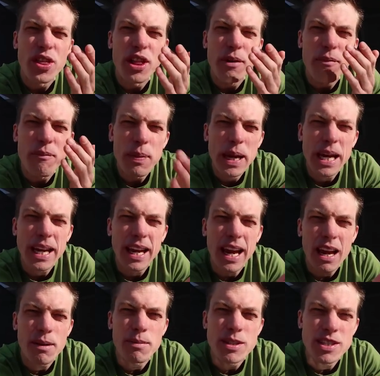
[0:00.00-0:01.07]
the
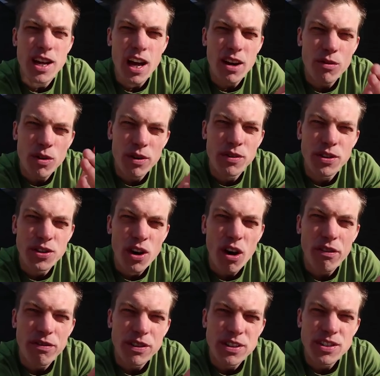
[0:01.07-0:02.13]
pink Amazon river
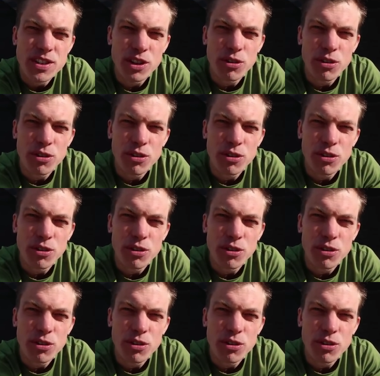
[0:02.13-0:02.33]
dolphins,